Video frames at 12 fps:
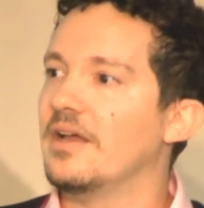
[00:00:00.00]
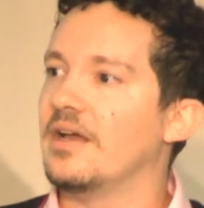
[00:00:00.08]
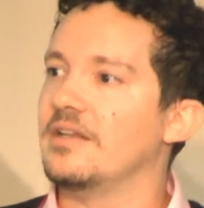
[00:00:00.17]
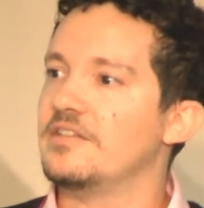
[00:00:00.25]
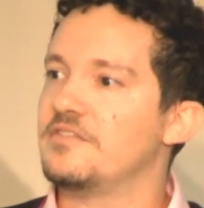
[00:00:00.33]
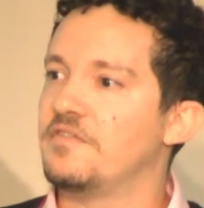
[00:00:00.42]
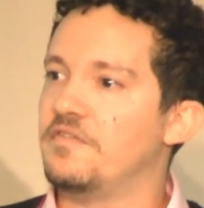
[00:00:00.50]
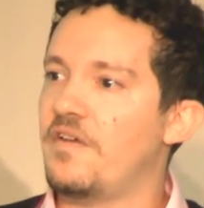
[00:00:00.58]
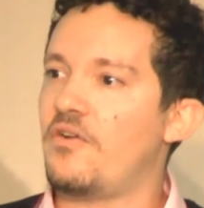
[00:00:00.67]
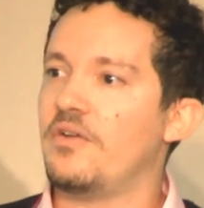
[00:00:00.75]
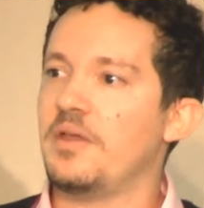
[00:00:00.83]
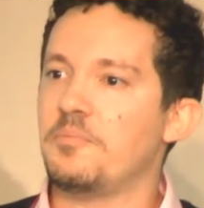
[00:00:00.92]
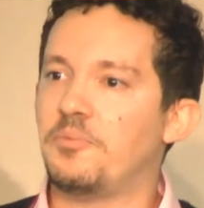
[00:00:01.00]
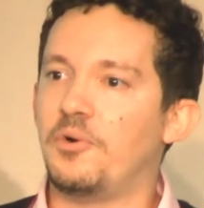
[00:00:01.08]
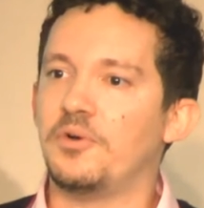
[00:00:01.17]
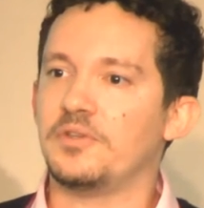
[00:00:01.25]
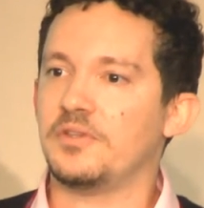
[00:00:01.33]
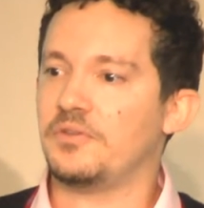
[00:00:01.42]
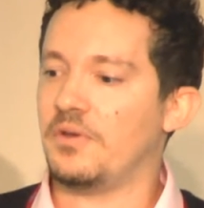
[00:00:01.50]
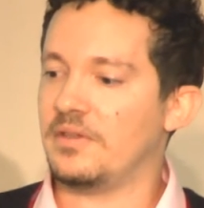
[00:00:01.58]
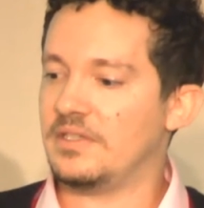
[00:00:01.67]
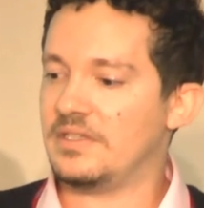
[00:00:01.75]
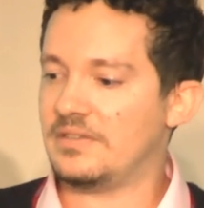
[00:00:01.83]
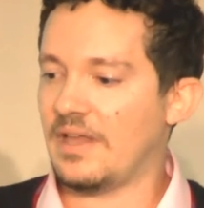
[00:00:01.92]
And it's very important to
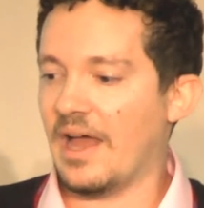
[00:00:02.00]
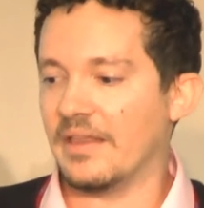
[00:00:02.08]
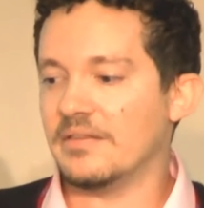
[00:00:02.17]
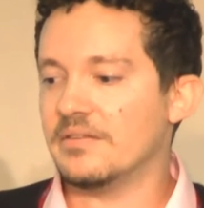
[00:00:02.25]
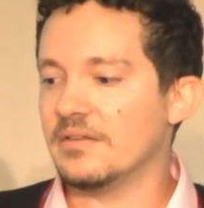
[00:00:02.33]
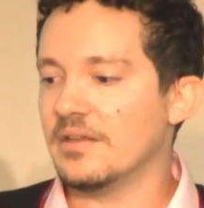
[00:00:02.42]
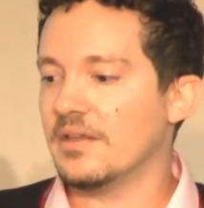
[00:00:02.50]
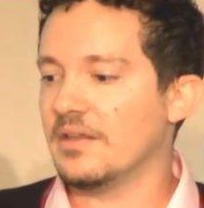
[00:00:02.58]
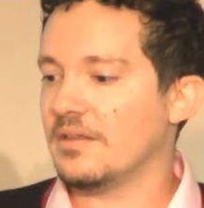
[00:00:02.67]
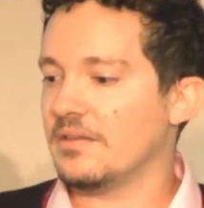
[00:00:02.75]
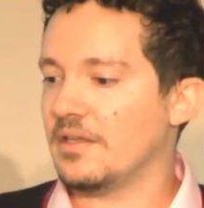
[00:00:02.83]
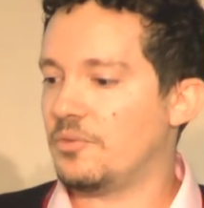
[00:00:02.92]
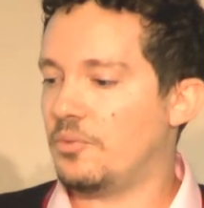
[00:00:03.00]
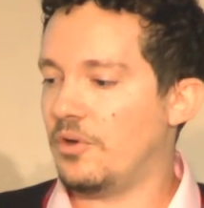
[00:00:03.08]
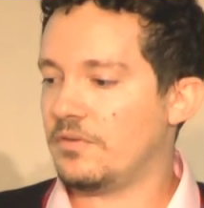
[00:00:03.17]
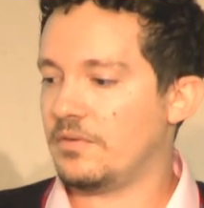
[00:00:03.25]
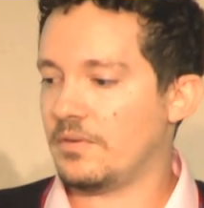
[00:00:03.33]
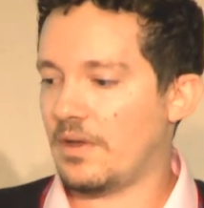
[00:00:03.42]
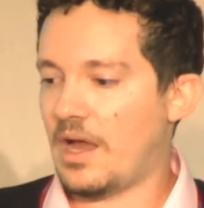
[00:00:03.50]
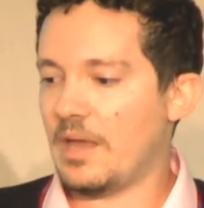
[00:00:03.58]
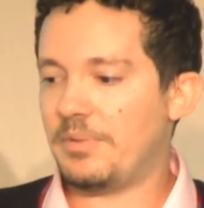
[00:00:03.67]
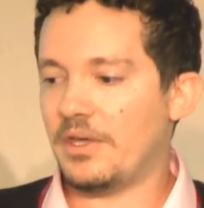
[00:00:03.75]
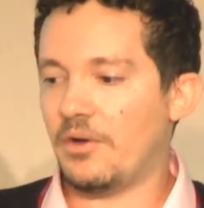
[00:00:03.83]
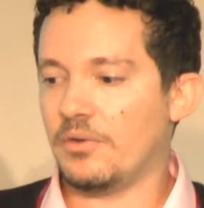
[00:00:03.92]
understand that what
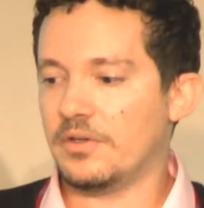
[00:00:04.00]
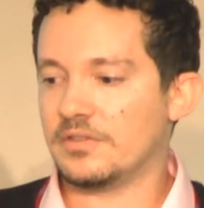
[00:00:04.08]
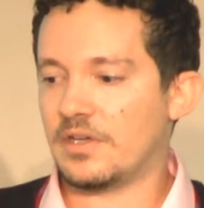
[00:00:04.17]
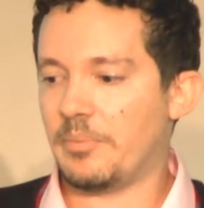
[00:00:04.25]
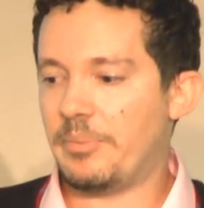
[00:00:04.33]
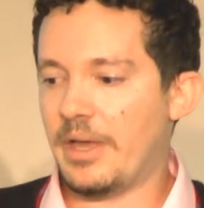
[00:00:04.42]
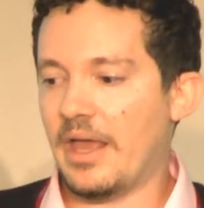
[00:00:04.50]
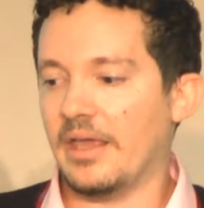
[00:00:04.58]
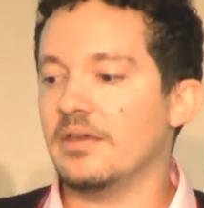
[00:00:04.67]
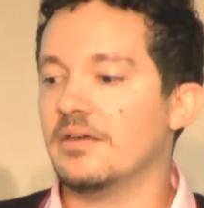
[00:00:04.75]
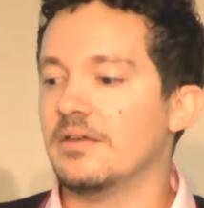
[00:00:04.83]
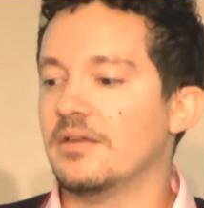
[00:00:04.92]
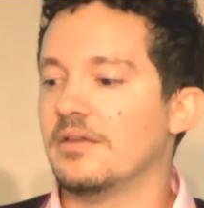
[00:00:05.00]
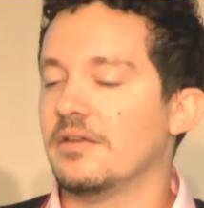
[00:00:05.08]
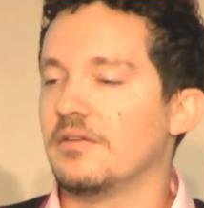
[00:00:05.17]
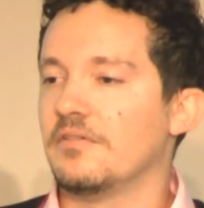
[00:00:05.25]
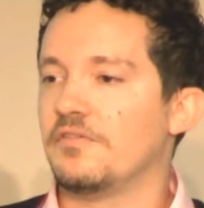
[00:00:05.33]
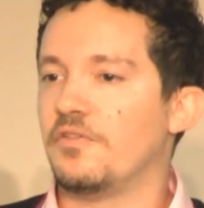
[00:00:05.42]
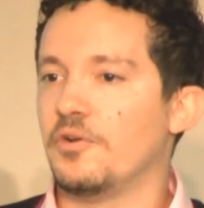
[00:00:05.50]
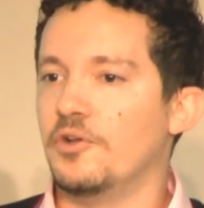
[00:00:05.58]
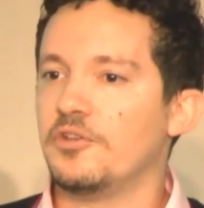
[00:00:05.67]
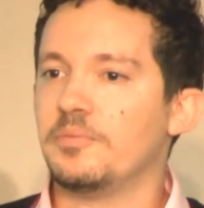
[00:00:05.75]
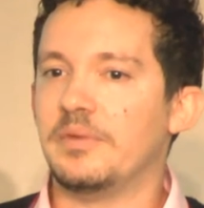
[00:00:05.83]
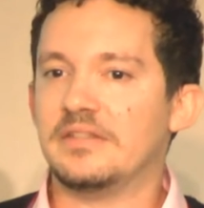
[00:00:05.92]
IP owners are paying for
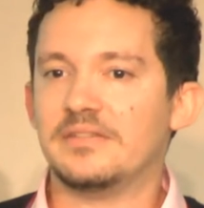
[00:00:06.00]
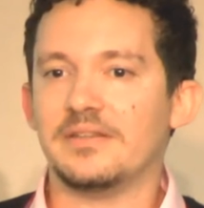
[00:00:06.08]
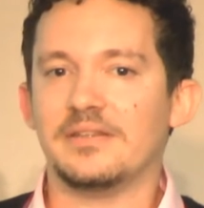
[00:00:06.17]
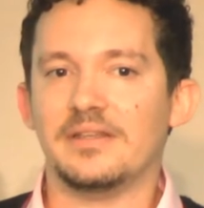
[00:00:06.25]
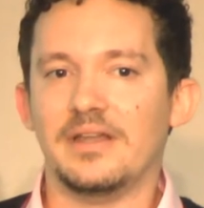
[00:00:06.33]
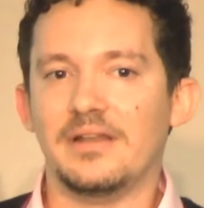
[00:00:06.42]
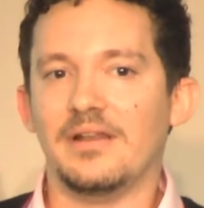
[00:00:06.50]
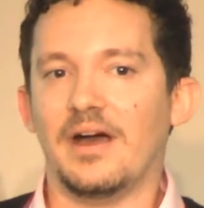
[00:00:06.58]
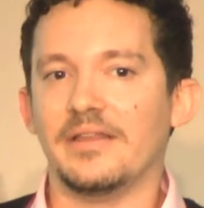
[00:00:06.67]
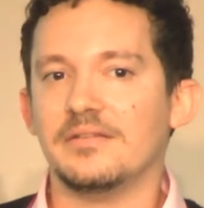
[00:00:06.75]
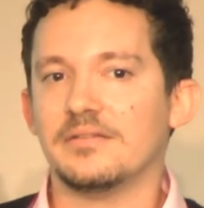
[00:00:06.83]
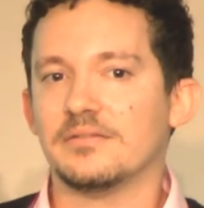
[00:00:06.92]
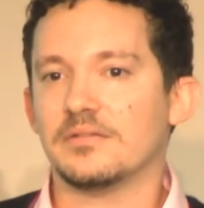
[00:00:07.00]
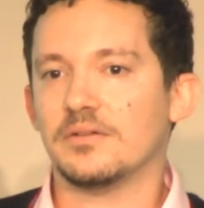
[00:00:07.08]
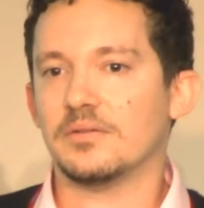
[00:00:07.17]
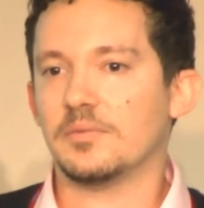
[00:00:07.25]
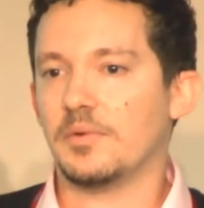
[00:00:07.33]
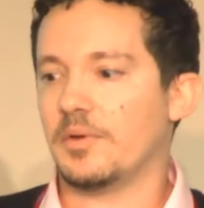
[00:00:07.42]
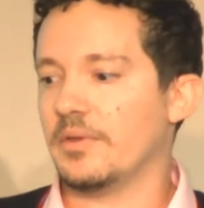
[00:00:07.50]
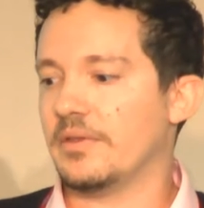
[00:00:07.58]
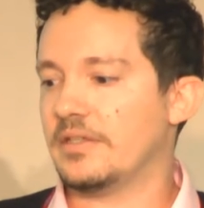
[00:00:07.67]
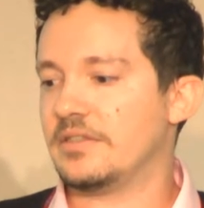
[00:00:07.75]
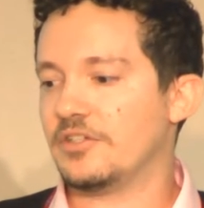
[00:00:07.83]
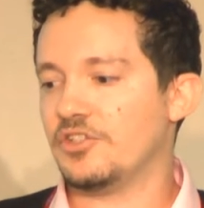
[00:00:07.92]
not missing the deadline, or
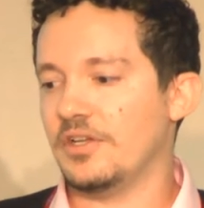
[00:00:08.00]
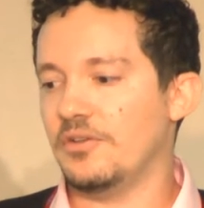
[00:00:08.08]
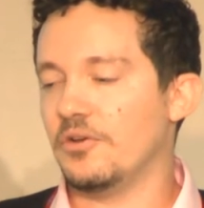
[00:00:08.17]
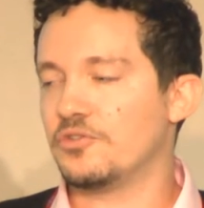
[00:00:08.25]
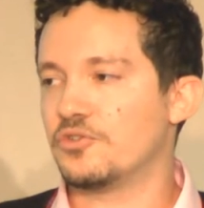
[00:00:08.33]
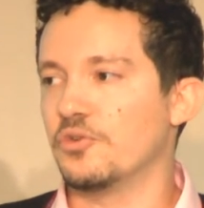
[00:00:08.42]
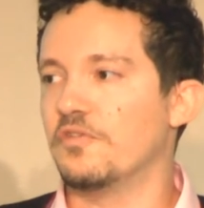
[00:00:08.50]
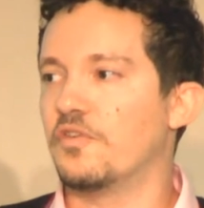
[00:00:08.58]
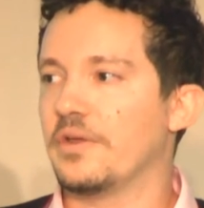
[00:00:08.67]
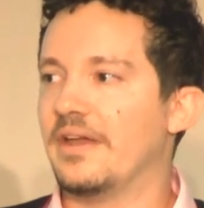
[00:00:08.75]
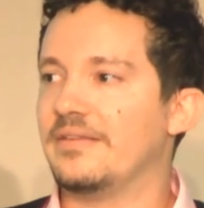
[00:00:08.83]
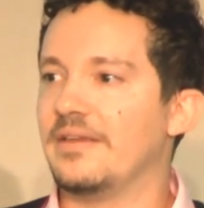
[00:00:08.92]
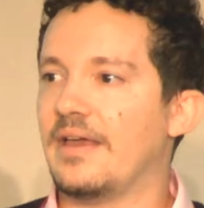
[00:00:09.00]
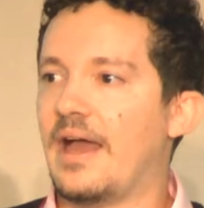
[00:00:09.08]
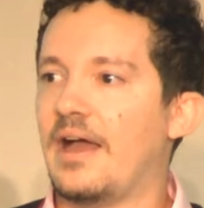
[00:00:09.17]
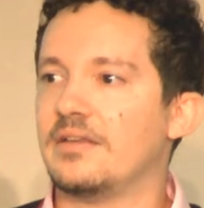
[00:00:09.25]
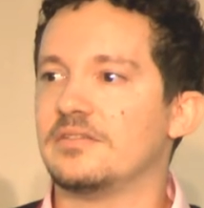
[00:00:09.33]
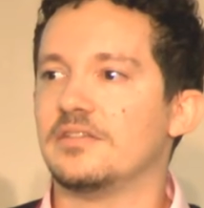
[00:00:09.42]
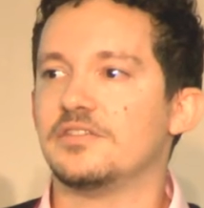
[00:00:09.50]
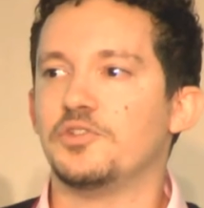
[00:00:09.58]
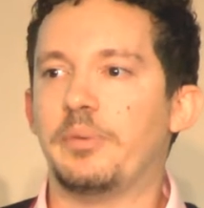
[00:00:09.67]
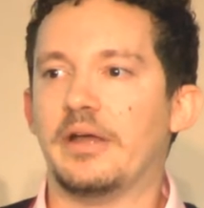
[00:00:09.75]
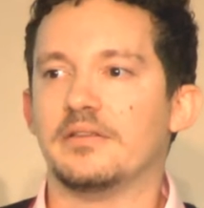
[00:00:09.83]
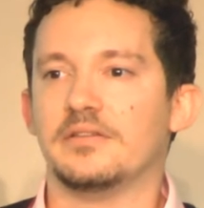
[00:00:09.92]
that's actually not true, for getting access
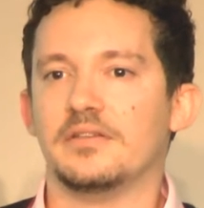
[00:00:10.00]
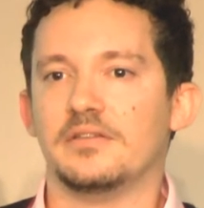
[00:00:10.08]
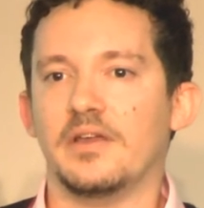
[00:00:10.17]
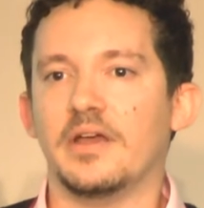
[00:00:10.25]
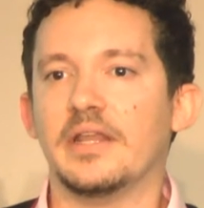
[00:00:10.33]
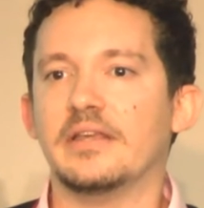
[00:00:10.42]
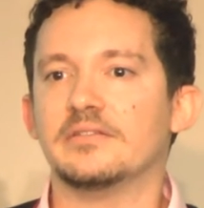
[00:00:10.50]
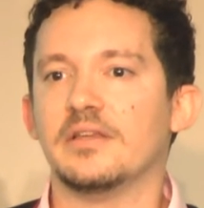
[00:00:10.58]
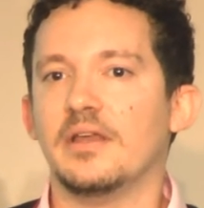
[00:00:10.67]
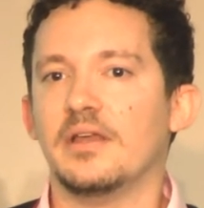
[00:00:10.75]
to patent attorneys